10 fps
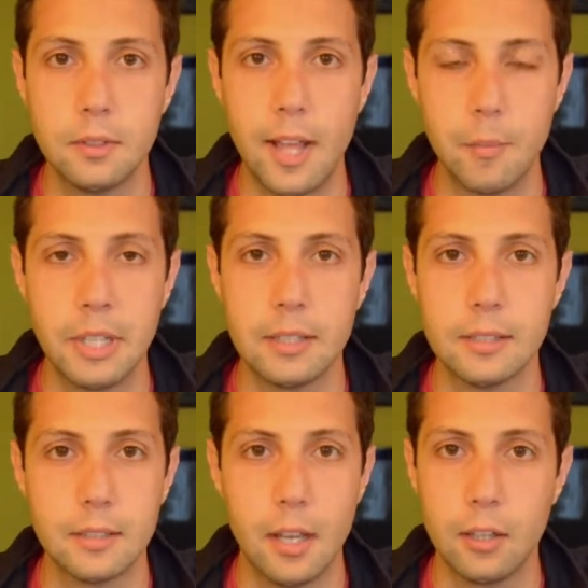That
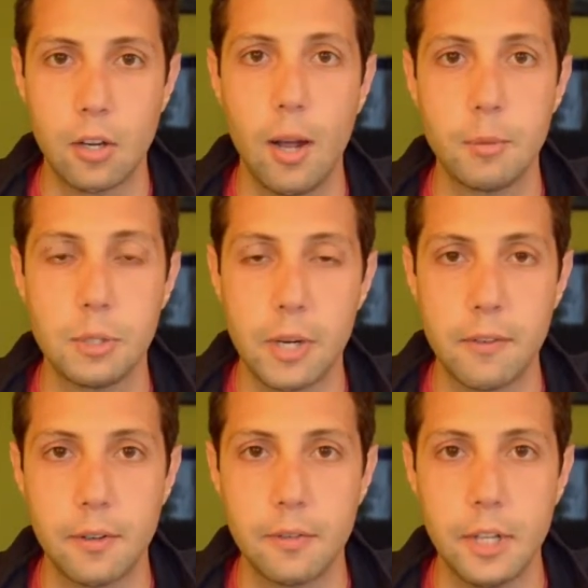means the helicopter is ready
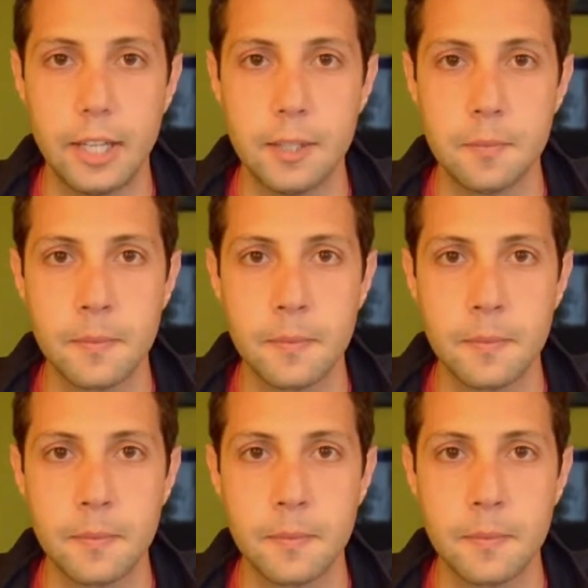for flight.